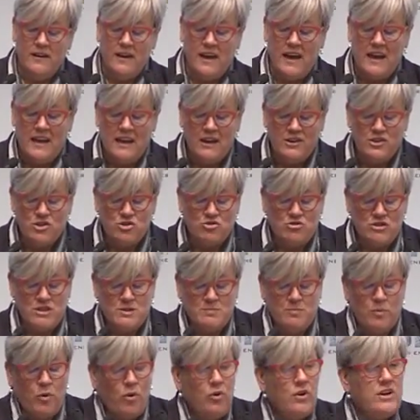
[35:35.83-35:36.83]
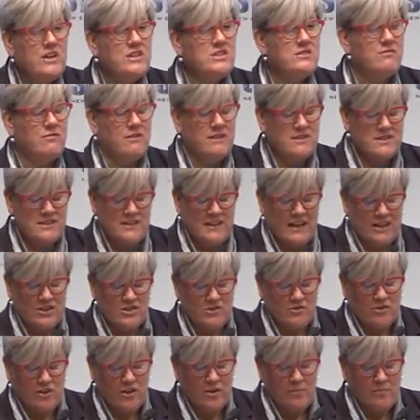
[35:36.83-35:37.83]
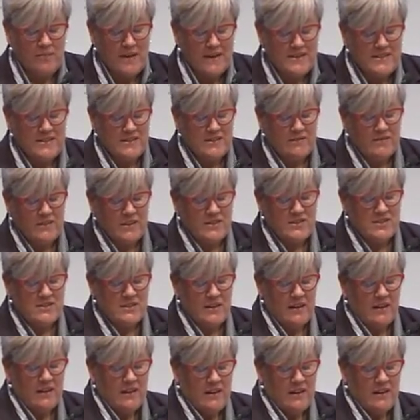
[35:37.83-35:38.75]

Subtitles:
in industries poised for international competitiveness,